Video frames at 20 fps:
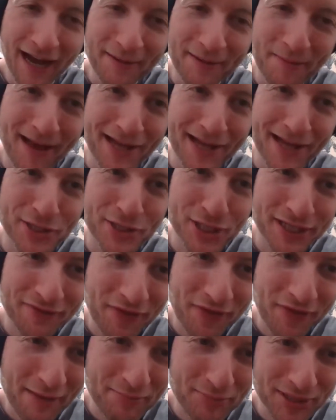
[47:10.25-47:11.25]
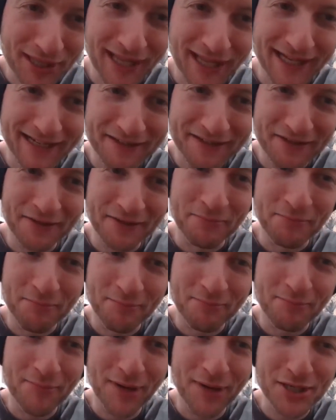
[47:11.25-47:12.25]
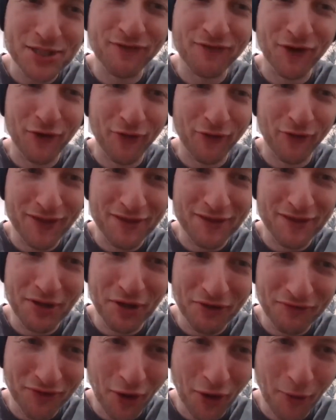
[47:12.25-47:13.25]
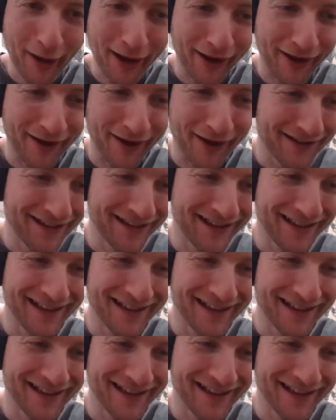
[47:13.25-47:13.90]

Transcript: I'm imagining that, but like much further in the middle of nowhere.